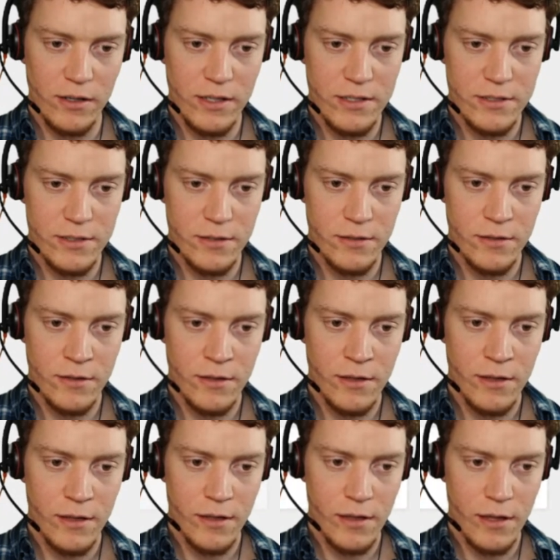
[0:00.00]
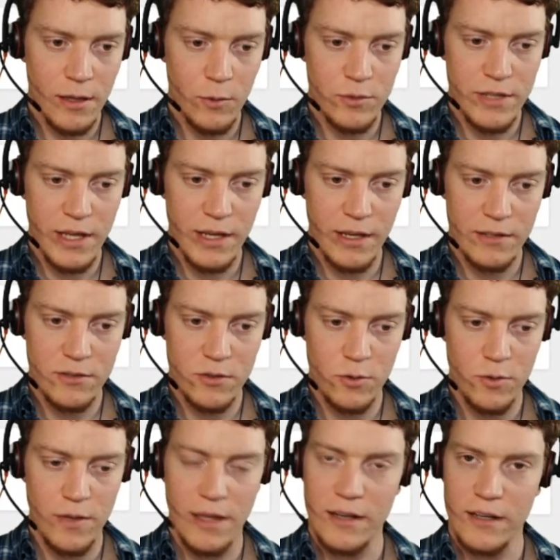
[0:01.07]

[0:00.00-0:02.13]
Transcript: list, it will take us to that